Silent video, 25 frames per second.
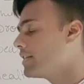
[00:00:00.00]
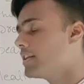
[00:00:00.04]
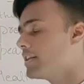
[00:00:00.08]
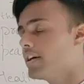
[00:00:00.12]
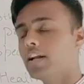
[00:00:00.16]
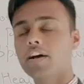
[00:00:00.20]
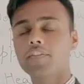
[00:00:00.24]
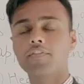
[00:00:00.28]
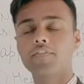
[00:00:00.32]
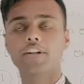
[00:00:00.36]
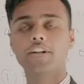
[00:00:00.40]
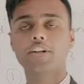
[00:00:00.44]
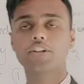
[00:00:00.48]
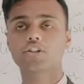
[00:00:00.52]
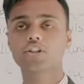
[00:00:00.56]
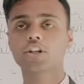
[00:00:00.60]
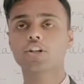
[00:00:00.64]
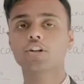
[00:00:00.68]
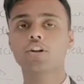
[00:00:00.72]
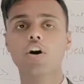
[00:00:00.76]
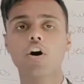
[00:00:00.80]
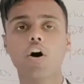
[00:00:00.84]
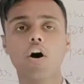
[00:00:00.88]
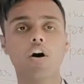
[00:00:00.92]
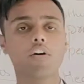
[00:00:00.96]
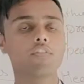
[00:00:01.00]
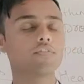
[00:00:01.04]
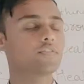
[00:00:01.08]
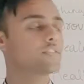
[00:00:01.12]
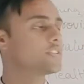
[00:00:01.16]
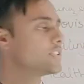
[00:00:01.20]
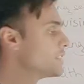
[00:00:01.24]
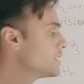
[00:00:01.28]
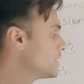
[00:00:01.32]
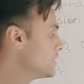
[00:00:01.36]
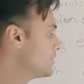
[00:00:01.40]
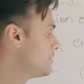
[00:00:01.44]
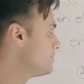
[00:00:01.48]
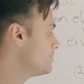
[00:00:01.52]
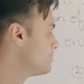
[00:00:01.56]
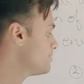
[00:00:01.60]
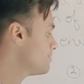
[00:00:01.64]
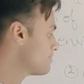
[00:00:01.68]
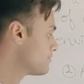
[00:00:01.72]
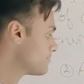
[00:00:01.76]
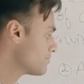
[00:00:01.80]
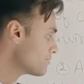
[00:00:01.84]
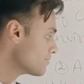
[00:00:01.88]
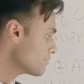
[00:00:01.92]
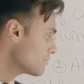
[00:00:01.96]
In the definition of
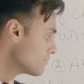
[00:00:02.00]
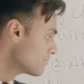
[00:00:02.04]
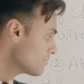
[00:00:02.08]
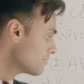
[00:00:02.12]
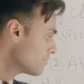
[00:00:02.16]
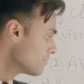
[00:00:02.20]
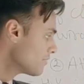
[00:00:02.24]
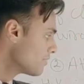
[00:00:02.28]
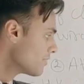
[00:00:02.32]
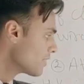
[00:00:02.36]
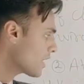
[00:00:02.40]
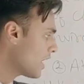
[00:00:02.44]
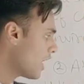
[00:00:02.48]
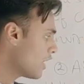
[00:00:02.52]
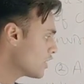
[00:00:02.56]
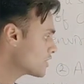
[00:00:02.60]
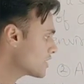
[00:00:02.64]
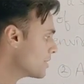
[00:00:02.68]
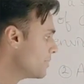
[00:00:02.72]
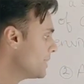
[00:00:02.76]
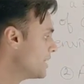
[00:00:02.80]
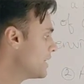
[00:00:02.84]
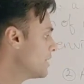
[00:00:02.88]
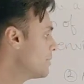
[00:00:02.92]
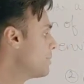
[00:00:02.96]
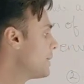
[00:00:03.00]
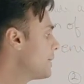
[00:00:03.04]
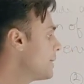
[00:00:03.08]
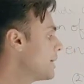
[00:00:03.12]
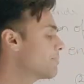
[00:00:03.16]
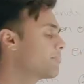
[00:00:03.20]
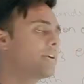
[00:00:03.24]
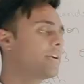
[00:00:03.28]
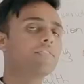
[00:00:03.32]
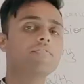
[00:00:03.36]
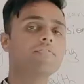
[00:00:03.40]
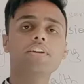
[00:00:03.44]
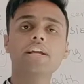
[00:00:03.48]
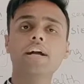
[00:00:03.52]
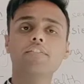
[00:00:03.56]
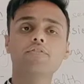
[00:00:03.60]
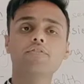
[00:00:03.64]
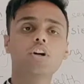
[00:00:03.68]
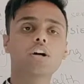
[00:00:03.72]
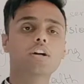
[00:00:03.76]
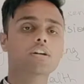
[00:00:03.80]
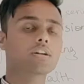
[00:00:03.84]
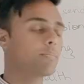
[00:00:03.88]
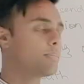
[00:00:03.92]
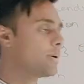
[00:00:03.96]
the housekeeping department, we
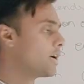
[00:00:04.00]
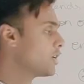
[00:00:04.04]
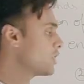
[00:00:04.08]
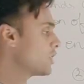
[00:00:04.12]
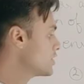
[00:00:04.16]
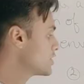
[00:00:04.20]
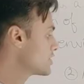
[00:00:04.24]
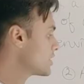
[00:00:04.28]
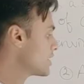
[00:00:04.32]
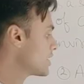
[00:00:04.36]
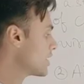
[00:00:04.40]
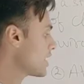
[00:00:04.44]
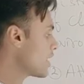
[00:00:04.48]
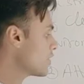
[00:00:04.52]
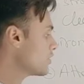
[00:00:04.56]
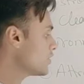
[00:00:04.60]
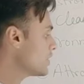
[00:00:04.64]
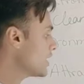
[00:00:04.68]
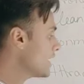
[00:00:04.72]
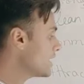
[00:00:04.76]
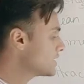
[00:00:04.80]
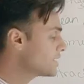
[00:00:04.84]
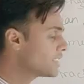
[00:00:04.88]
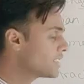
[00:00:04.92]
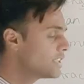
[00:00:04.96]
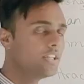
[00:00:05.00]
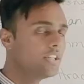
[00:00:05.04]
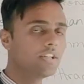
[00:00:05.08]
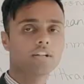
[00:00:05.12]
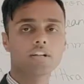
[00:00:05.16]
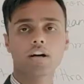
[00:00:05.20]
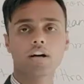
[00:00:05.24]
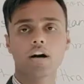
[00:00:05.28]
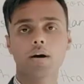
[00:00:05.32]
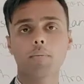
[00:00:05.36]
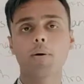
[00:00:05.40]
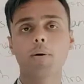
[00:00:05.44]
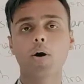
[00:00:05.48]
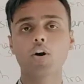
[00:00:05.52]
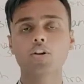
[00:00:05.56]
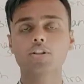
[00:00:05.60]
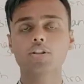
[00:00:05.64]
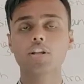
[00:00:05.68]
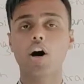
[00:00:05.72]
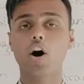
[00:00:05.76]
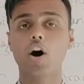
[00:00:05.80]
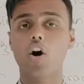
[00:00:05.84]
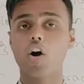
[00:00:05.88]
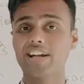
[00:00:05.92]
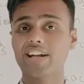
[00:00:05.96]
have talked about the surroundings,
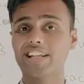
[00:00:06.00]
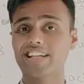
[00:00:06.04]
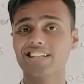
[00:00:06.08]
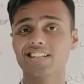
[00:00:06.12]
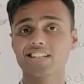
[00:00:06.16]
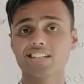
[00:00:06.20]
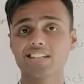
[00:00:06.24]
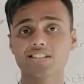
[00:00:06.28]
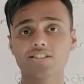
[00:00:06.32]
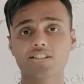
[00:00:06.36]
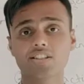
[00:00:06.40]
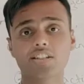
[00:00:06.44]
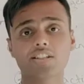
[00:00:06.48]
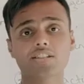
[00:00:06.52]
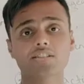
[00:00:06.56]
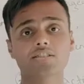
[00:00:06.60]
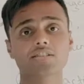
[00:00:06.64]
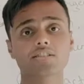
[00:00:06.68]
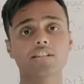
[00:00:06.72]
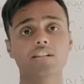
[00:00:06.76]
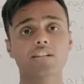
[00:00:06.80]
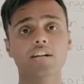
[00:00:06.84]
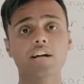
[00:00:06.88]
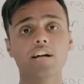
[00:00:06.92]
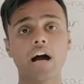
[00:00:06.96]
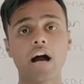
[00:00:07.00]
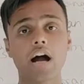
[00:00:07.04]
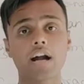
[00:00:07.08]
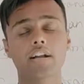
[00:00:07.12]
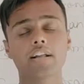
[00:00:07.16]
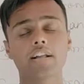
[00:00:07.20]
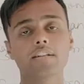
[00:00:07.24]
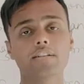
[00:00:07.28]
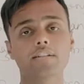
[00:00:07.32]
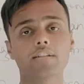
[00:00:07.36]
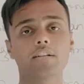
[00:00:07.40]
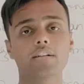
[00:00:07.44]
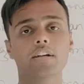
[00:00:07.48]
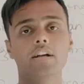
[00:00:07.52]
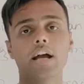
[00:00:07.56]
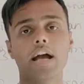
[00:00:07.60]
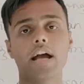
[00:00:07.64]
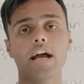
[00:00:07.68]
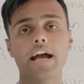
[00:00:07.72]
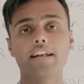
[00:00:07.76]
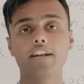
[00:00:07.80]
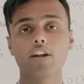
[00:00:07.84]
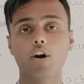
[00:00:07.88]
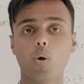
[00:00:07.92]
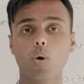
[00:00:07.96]
about the horticulture, the garden
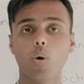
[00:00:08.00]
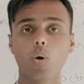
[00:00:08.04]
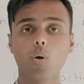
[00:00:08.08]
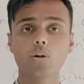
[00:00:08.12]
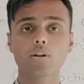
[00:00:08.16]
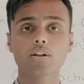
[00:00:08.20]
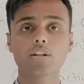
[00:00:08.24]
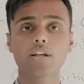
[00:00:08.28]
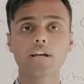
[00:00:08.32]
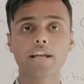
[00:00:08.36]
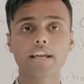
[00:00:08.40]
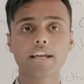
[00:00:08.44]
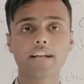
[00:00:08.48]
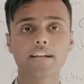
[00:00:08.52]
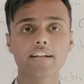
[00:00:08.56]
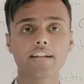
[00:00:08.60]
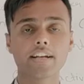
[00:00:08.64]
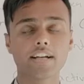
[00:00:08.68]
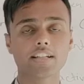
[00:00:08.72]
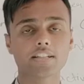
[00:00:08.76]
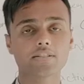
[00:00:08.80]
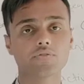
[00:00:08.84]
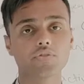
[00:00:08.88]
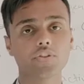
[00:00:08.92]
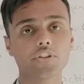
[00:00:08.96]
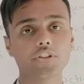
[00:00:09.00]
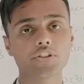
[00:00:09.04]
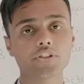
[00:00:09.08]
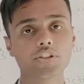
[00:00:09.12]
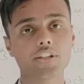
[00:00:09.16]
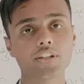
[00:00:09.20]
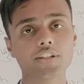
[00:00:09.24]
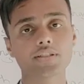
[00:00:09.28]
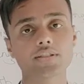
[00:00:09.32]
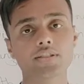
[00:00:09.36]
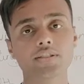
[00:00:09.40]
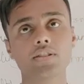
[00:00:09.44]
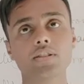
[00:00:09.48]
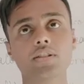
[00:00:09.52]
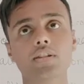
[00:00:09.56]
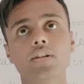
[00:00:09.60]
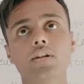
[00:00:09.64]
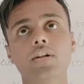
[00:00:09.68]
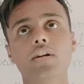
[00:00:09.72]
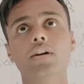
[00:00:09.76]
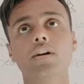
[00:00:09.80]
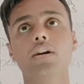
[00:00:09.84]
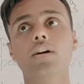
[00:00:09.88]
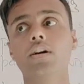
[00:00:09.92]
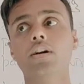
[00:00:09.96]
and all the areas which
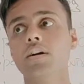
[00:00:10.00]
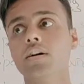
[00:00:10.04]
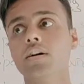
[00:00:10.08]
is